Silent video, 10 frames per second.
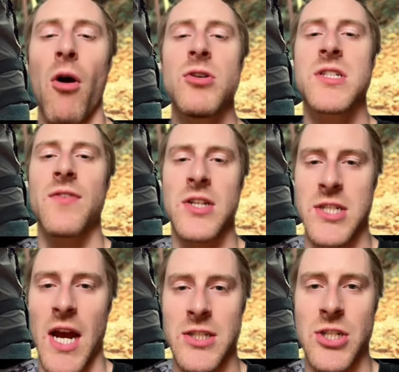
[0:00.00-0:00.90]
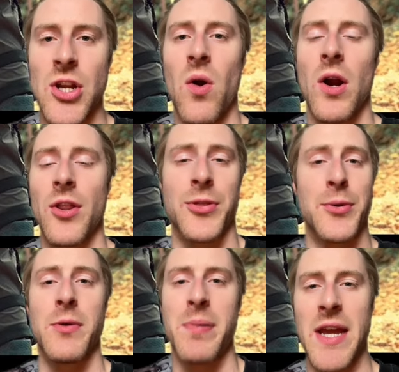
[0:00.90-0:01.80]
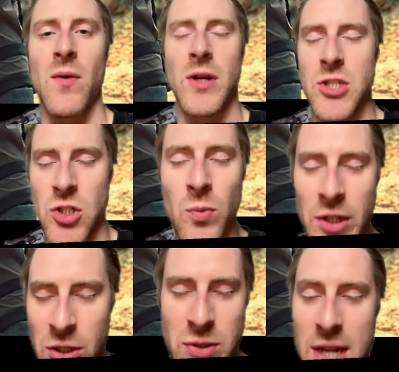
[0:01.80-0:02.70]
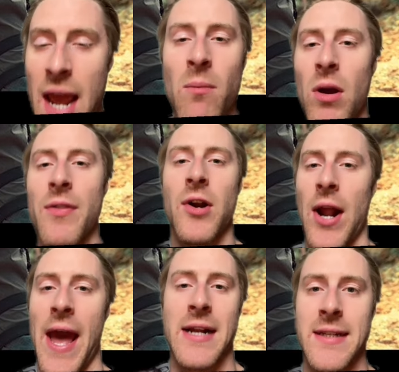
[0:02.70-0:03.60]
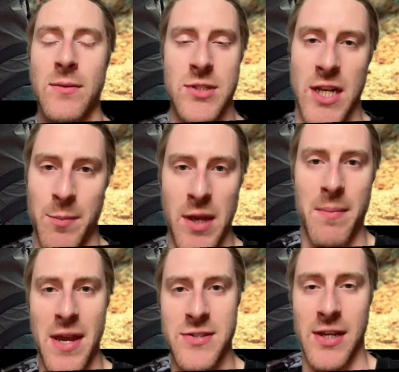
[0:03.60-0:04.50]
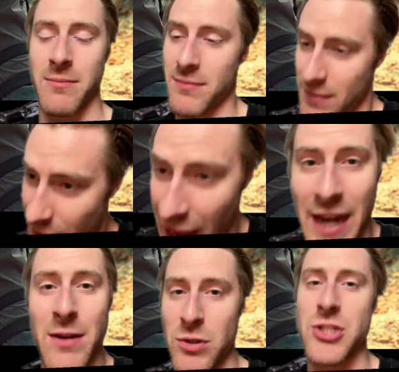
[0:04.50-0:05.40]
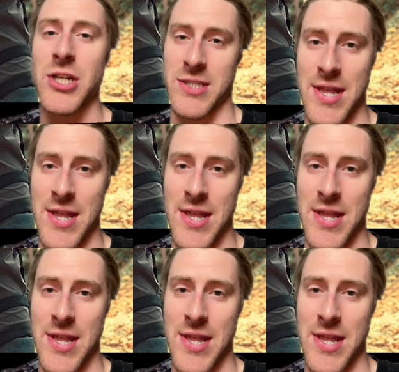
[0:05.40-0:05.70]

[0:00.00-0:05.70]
Most of us got to know her through The Penguin, so we knew damn well that her acting was going to be amazing. And it was just